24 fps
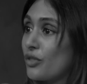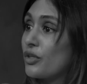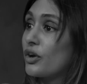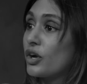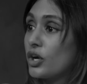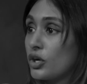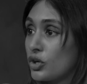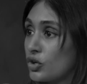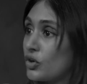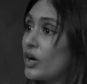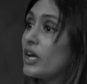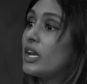they're
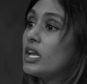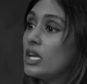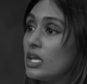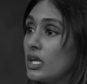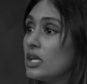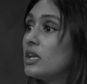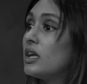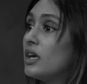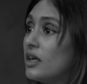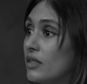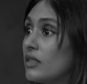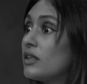
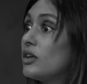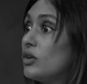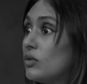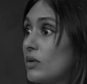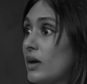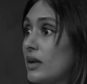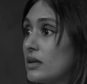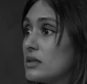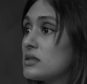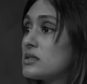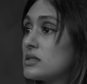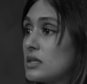accredited in the
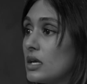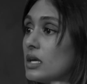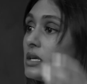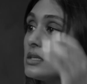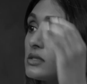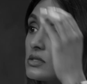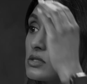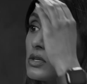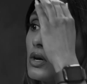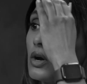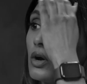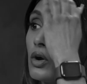United
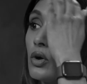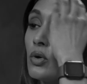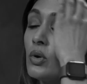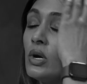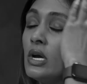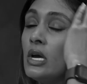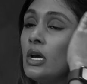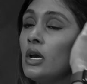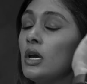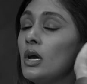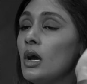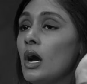States. So
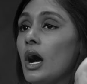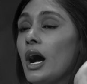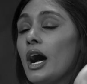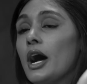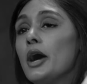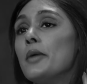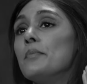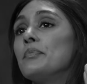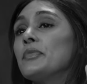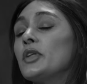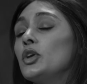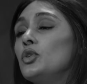
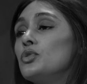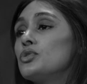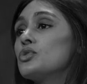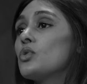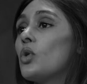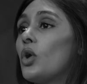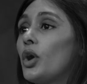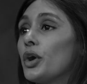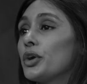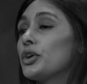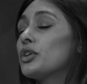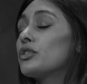you do
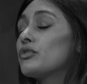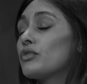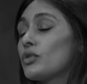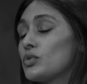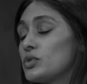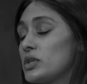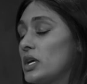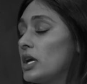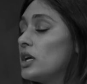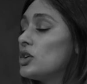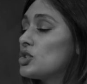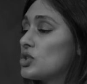all your
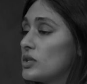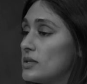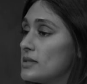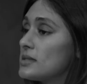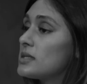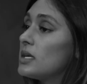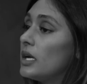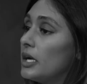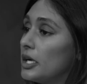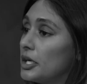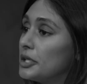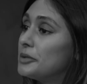rotations
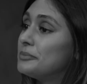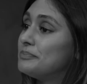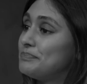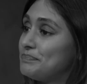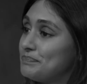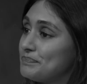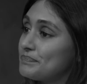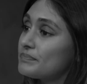here.